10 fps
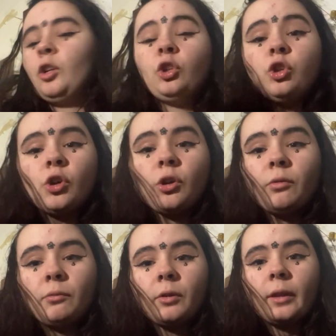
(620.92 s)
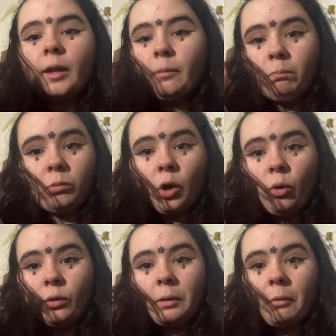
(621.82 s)
you're really the
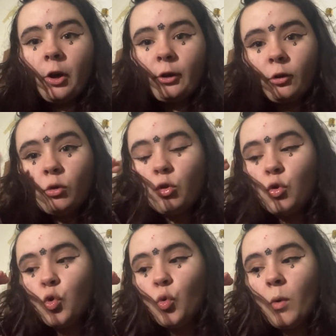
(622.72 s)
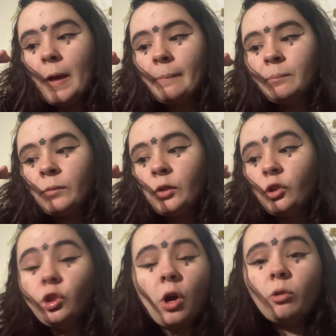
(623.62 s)
only one who
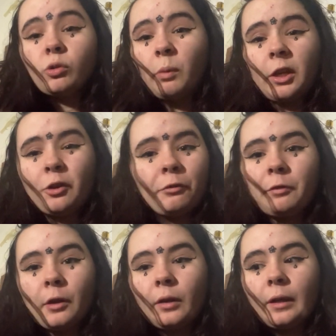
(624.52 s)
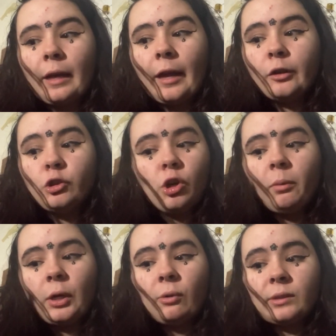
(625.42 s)
knows what you're feeling and no
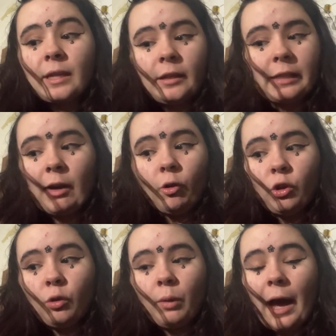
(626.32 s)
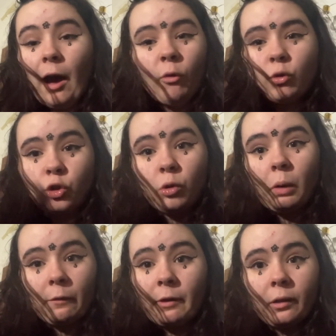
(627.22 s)
one else can tell you how you
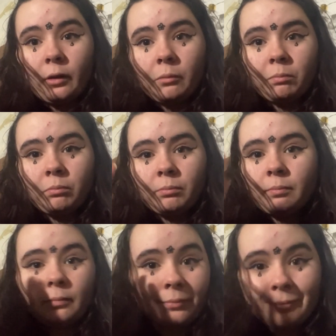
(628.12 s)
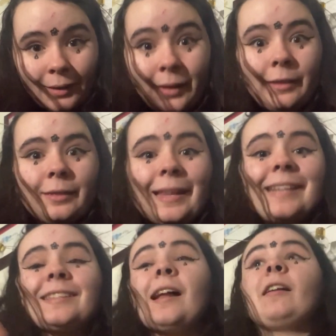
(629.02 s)
are feeling
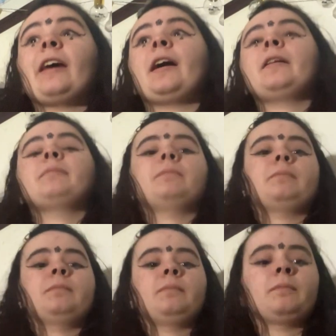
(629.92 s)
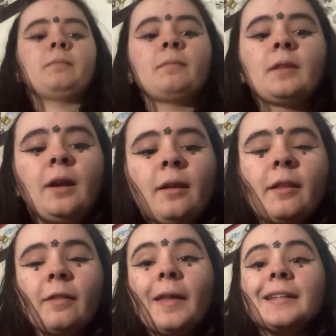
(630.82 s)
that's on that
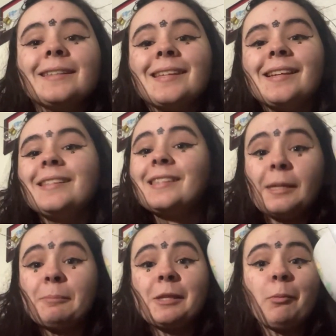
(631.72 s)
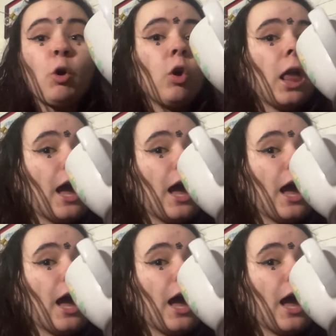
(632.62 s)
let's sip some cola